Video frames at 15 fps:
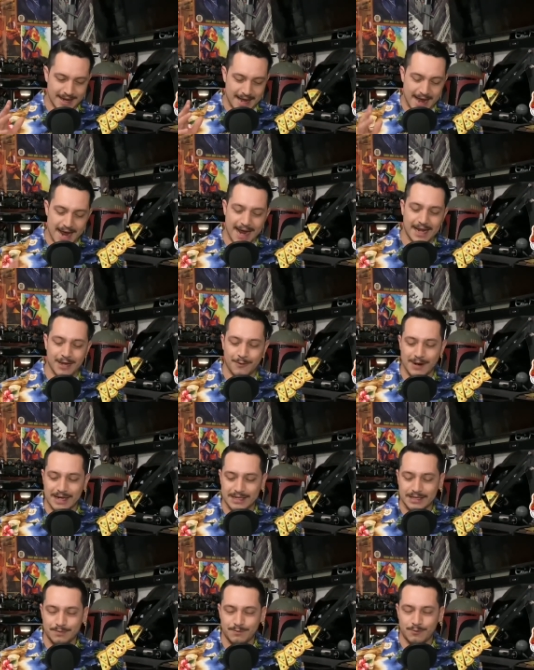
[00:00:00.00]

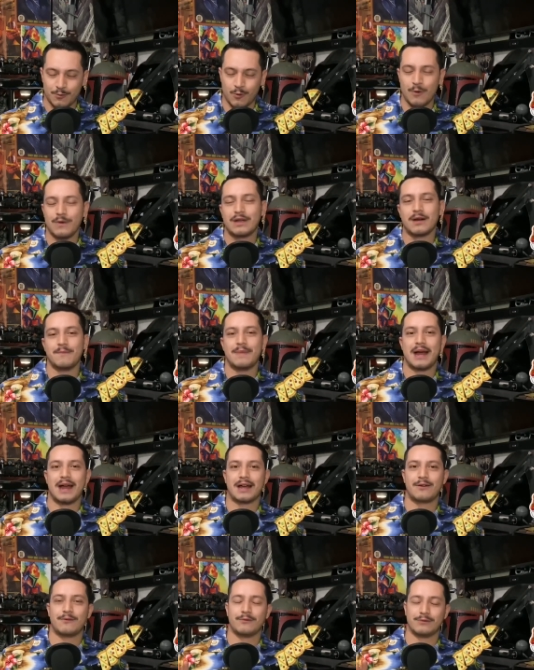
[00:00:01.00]
anyways, when we come
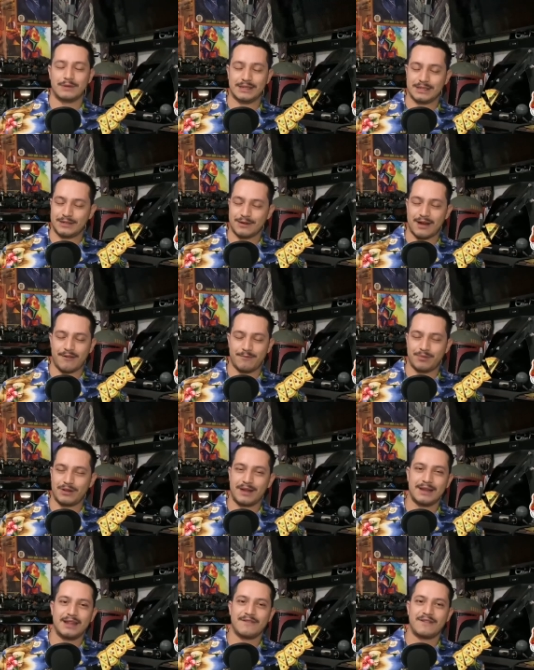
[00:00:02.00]
back, we still have
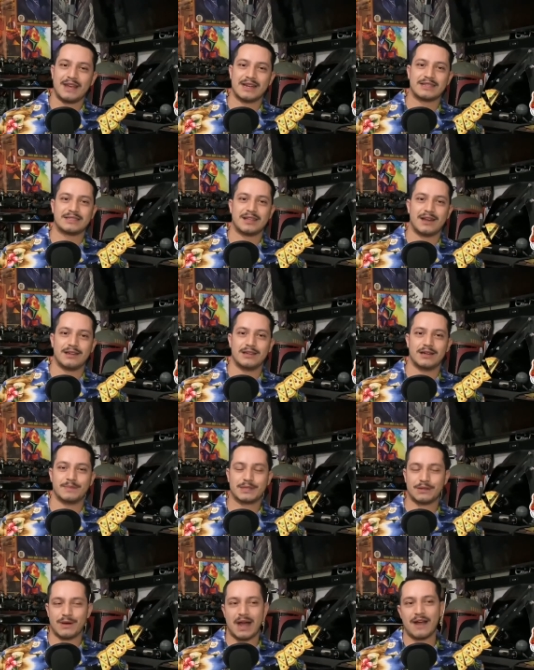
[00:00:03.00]
plenty of guests lined up.
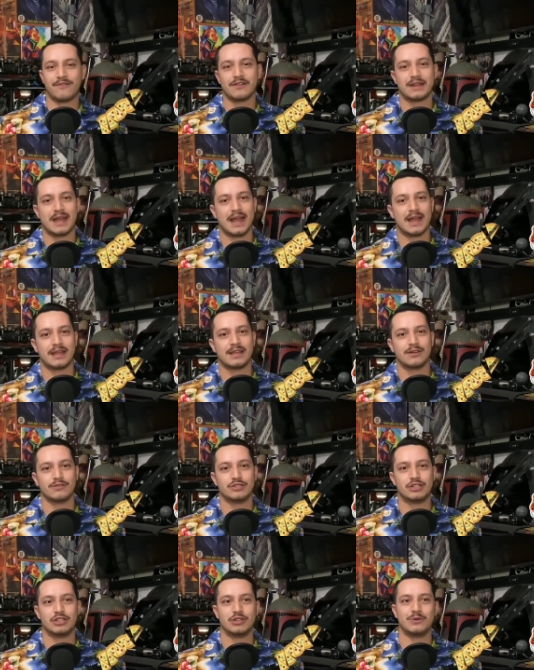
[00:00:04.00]
So after Can't Kill
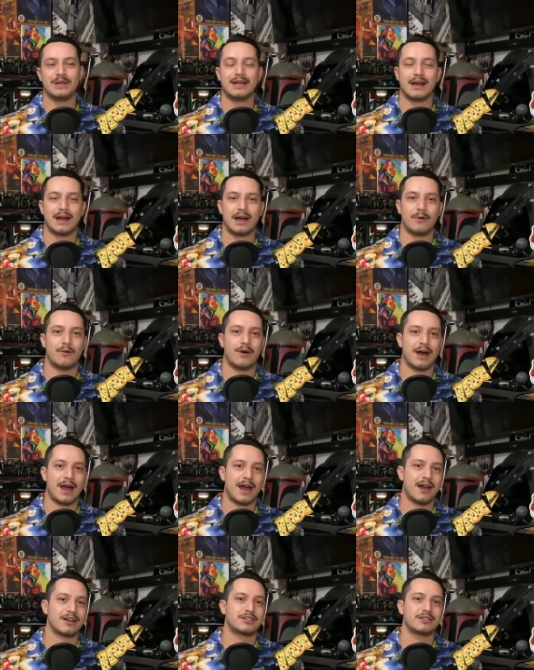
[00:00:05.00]
Chewy, I will
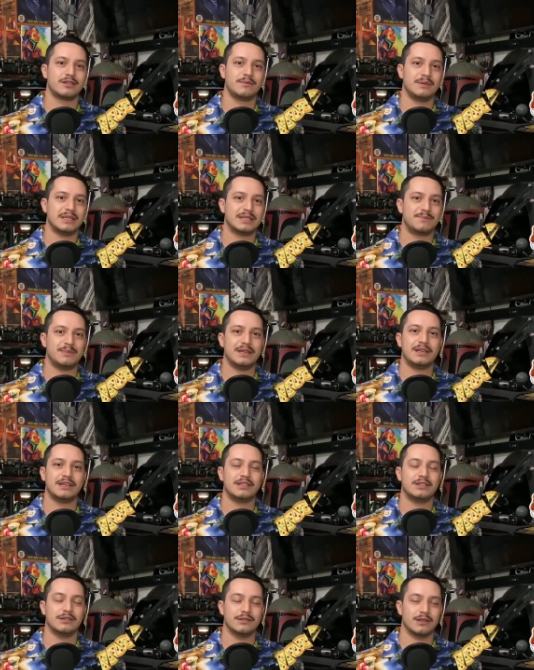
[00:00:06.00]
actually be
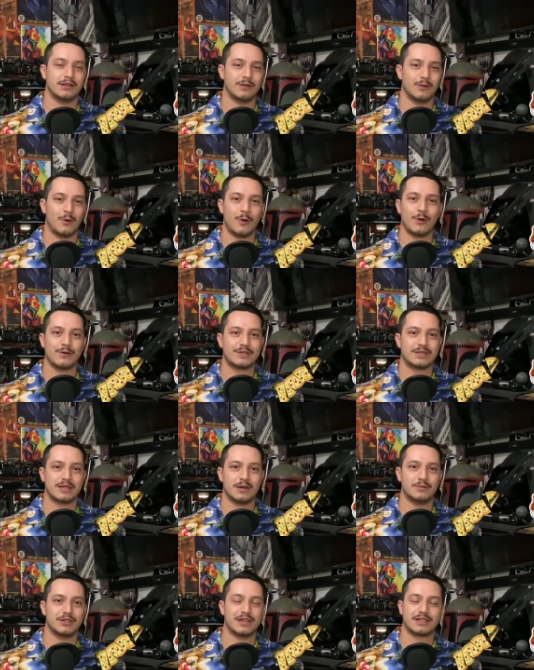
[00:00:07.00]
speaking to the Loyal
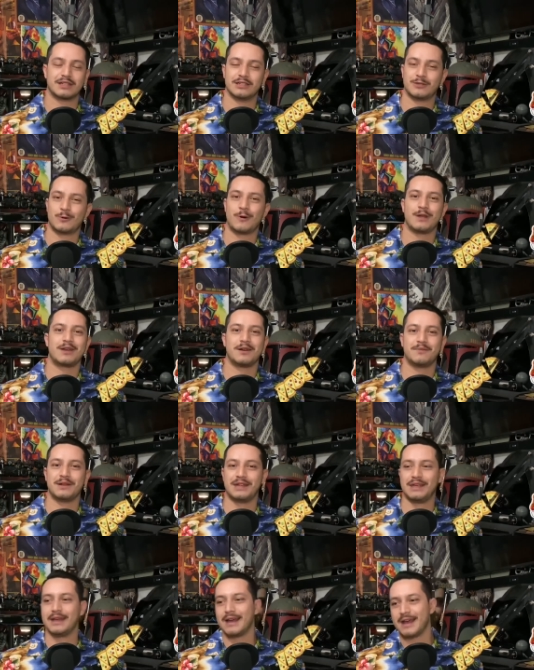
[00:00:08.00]
Subjects, a toy
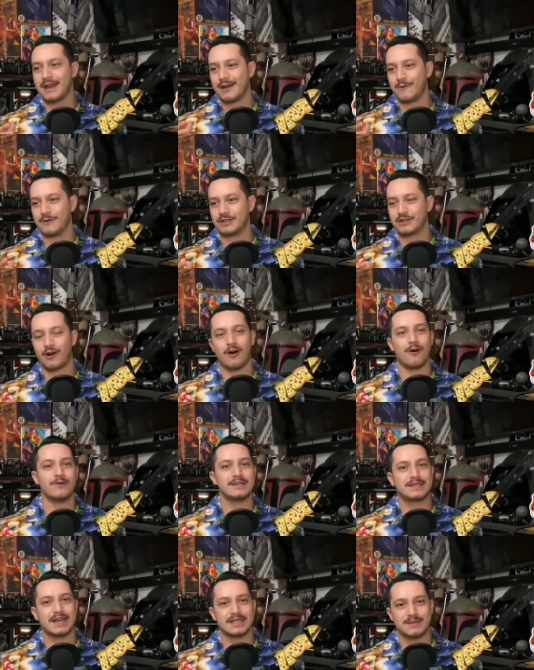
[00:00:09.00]
company, which
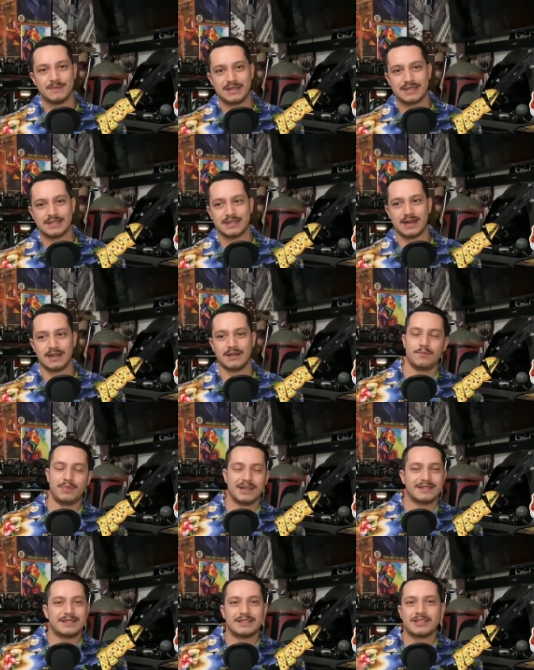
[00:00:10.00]
always gets me excited
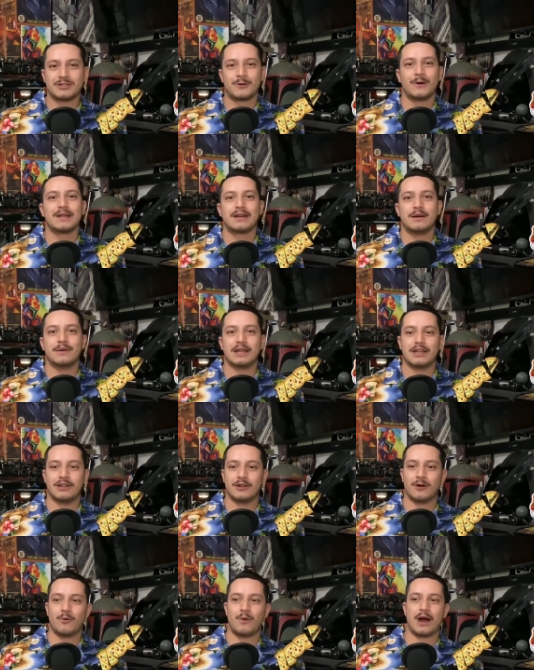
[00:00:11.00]
because it's a toy company. You
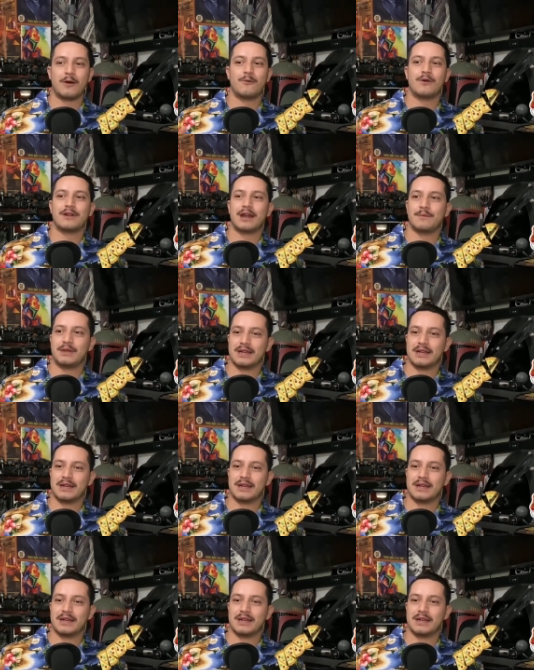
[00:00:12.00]
know, why wouldn't I be